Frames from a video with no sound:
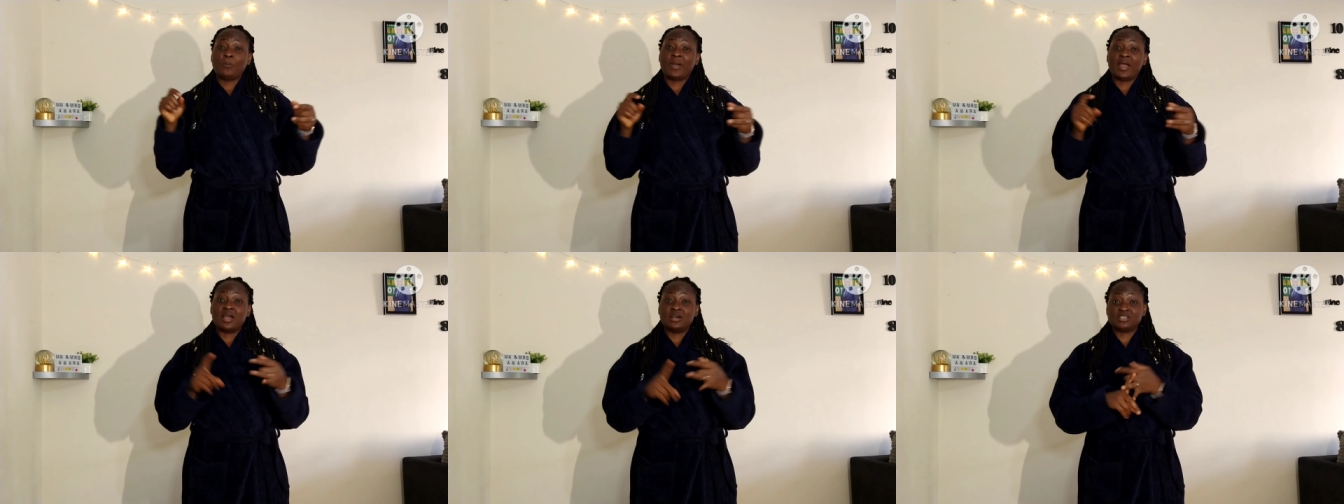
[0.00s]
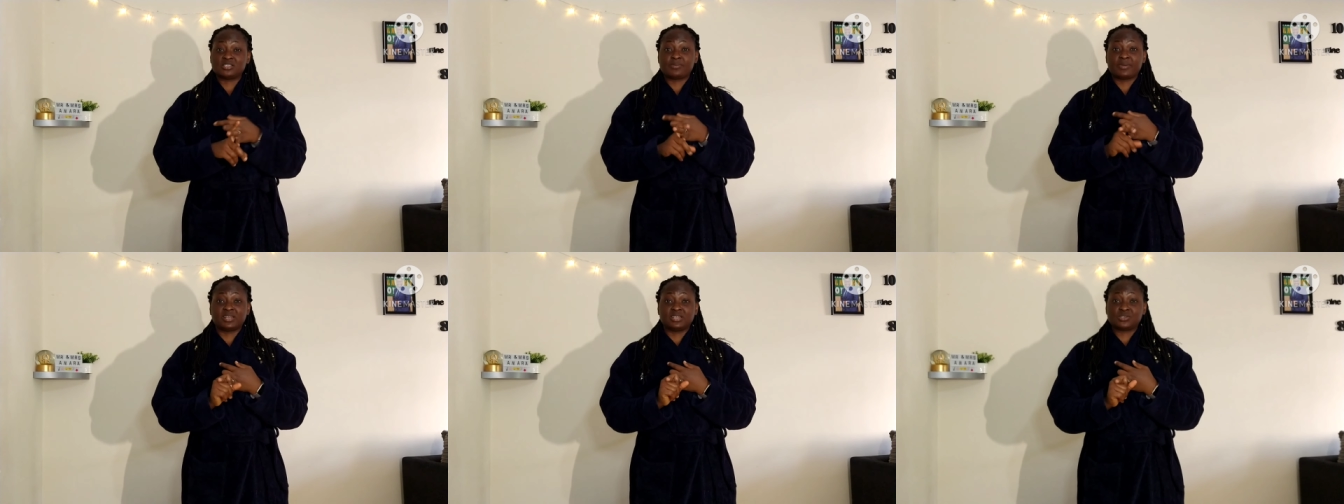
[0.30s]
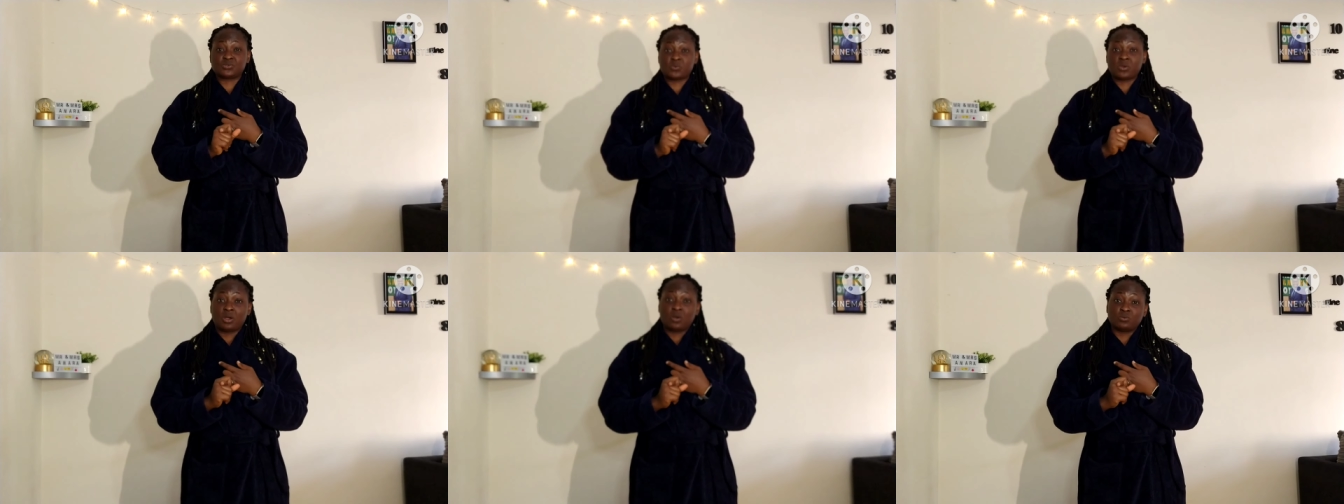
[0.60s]
My husband
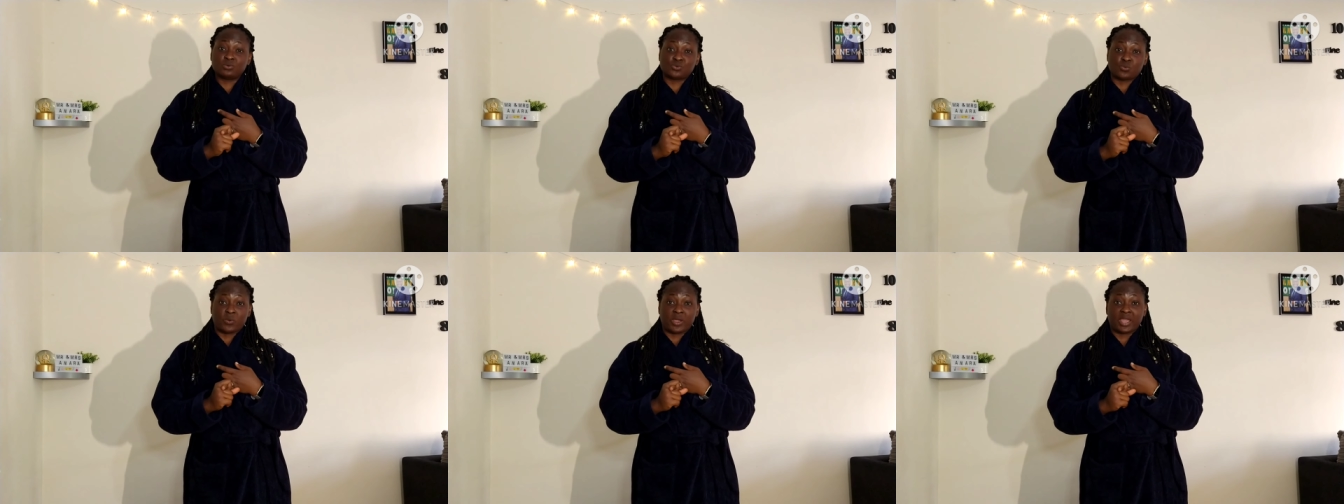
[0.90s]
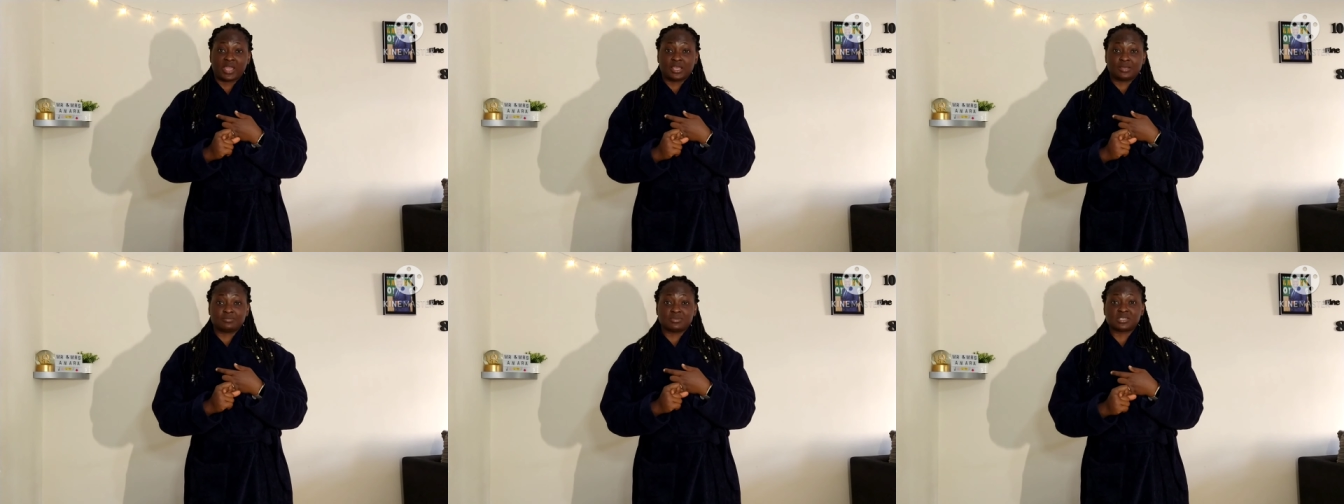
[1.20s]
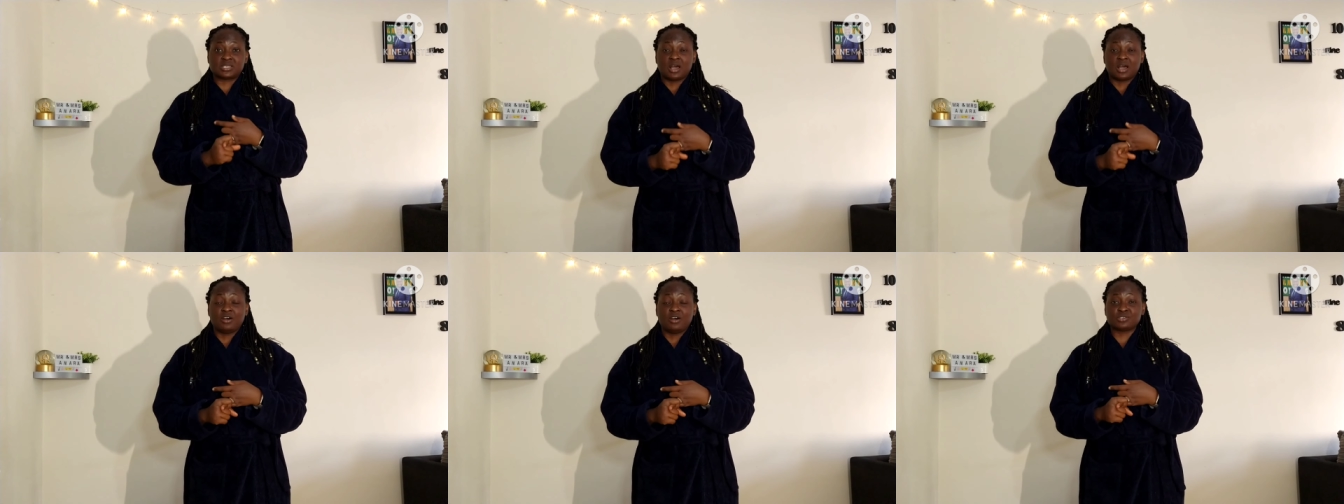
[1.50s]
as well would weigh
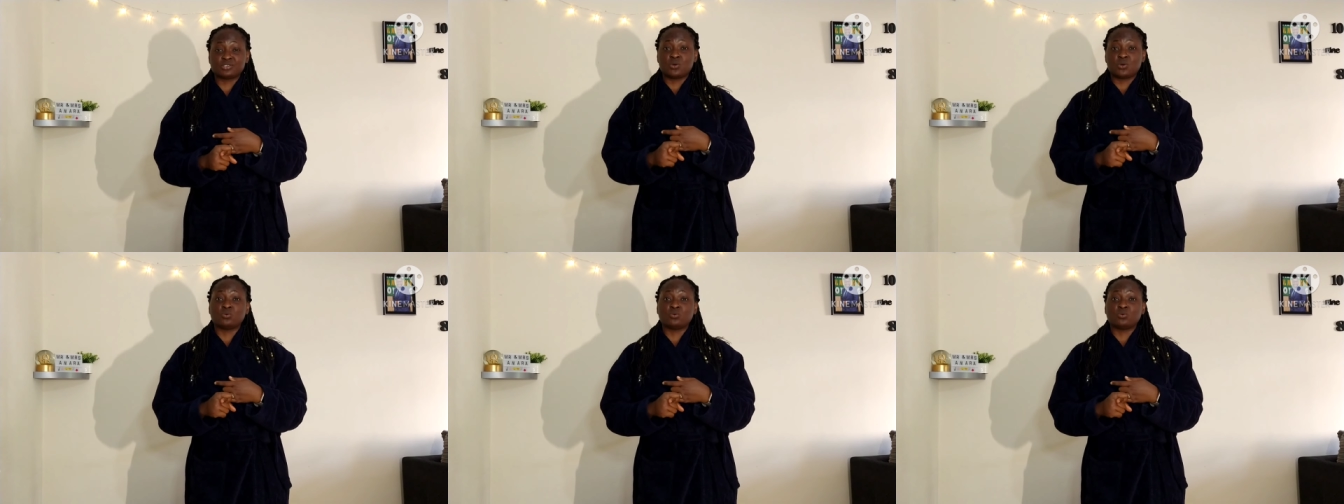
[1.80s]
himself,